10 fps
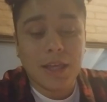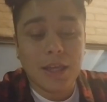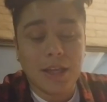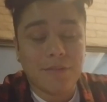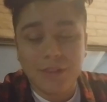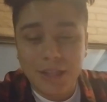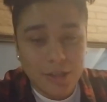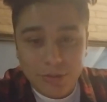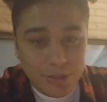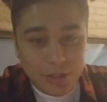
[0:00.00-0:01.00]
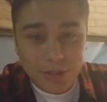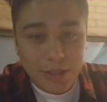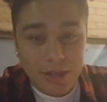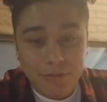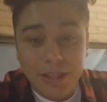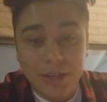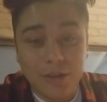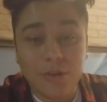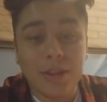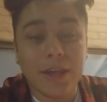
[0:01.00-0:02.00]
And if they don't know, and if they
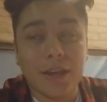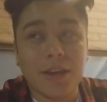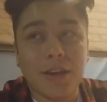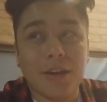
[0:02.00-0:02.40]
know that